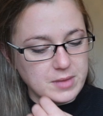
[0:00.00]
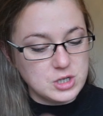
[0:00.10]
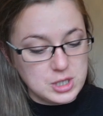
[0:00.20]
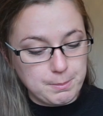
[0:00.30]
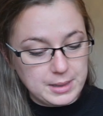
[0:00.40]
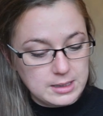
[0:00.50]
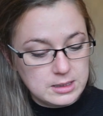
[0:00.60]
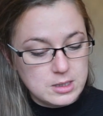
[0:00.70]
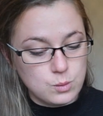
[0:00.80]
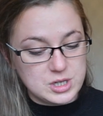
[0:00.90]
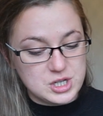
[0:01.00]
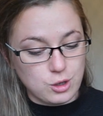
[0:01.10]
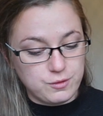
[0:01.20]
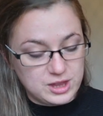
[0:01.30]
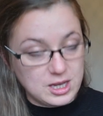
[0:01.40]
jumper, which
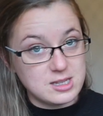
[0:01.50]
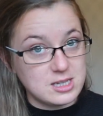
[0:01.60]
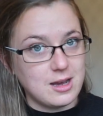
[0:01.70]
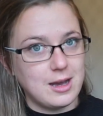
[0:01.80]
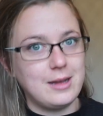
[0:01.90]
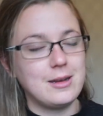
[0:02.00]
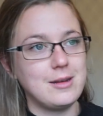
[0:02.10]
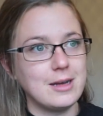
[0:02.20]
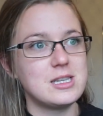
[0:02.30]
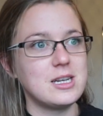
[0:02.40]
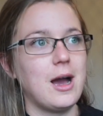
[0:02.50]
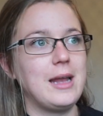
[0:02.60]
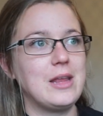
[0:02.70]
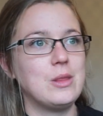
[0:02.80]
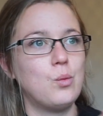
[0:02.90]
sold for $39.99,
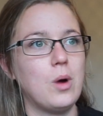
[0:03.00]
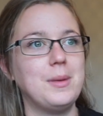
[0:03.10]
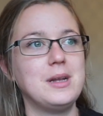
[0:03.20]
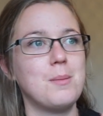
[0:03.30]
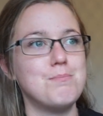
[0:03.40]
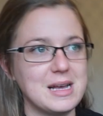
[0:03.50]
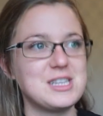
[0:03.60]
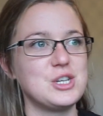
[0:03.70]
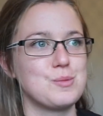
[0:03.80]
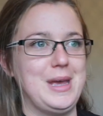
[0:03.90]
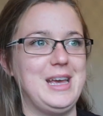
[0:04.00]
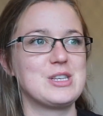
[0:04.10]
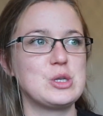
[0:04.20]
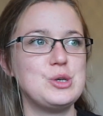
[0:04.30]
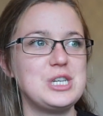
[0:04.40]
and the woman messaged me as
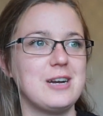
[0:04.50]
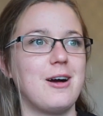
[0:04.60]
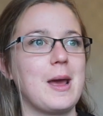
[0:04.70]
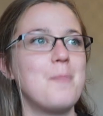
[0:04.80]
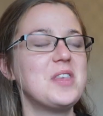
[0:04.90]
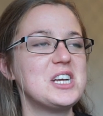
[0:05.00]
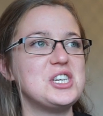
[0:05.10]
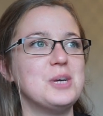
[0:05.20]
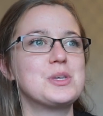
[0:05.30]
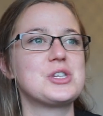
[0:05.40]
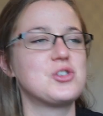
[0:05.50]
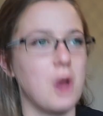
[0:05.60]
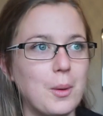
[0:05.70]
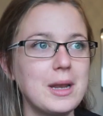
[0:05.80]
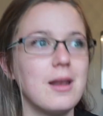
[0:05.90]
soon as she got it. She was
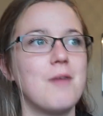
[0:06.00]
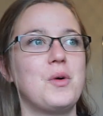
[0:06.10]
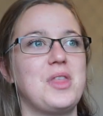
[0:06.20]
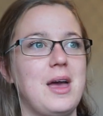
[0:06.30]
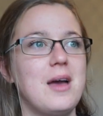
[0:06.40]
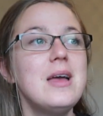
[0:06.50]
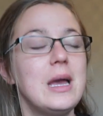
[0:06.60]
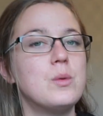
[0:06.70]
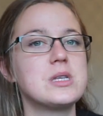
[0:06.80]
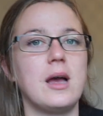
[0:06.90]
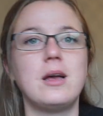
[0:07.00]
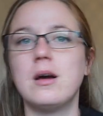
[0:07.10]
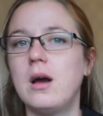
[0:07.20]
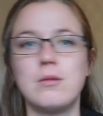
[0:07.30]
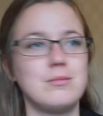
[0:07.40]
so in love with it. It was like,
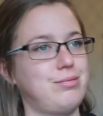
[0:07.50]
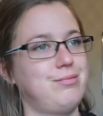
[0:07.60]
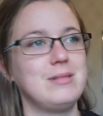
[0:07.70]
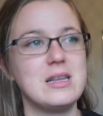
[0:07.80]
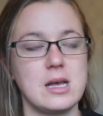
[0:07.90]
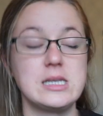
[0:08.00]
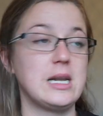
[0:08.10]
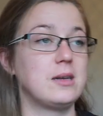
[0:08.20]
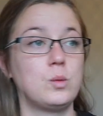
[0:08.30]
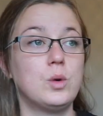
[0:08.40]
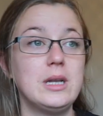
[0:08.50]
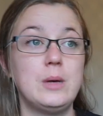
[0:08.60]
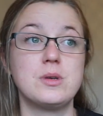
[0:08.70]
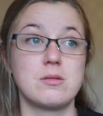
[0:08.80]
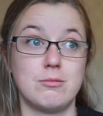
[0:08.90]
oh, it's Icelandic wool. It
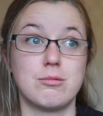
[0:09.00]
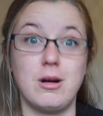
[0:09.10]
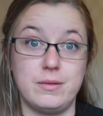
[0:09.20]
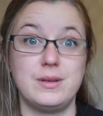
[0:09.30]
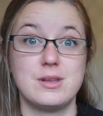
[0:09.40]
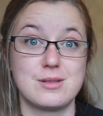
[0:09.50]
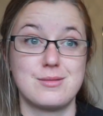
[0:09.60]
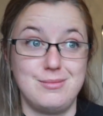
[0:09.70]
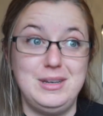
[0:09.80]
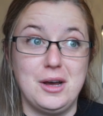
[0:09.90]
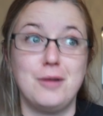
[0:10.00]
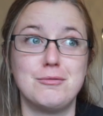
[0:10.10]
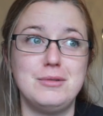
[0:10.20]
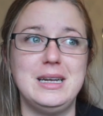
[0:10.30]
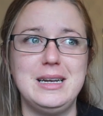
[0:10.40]
was rough and, you know,
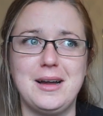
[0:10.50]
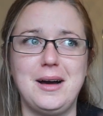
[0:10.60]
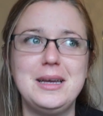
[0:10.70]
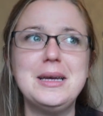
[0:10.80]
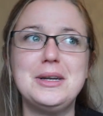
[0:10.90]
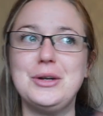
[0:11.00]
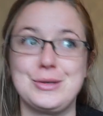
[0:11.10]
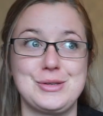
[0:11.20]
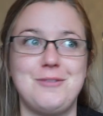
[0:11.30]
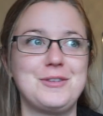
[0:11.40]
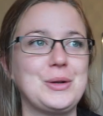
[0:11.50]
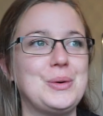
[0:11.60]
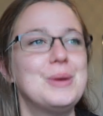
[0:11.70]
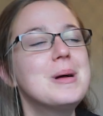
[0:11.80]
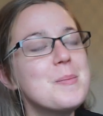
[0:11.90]
really not soft at
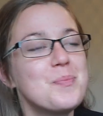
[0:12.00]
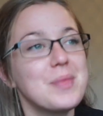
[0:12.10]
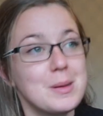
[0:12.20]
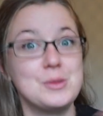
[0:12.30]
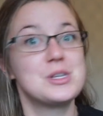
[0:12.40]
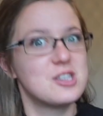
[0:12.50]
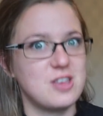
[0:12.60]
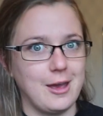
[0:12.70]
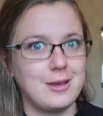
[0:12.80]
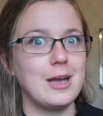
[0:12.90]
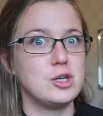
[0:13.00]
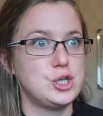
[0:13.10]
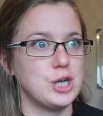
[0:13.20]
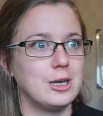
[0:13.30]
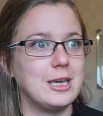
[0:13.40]
all. It was thick and
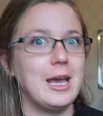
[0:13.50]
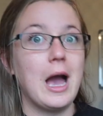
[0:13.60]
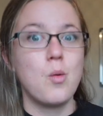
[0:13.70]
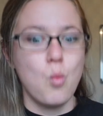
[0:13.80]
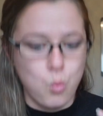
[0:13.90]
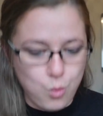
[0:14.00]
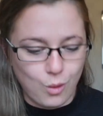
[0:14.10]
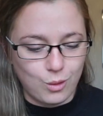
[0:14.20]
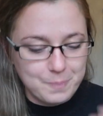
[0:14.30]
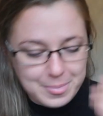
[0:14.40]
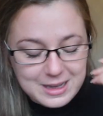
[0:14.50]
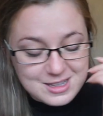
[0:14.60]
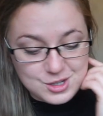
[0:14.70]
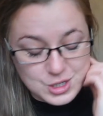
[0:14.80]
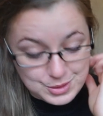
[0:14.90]
chunky and warm,
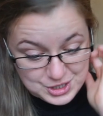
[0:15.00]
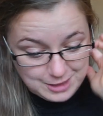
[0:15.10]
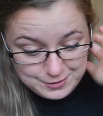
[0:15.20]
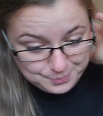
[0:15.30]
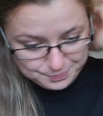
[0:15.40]
so she was chuffed.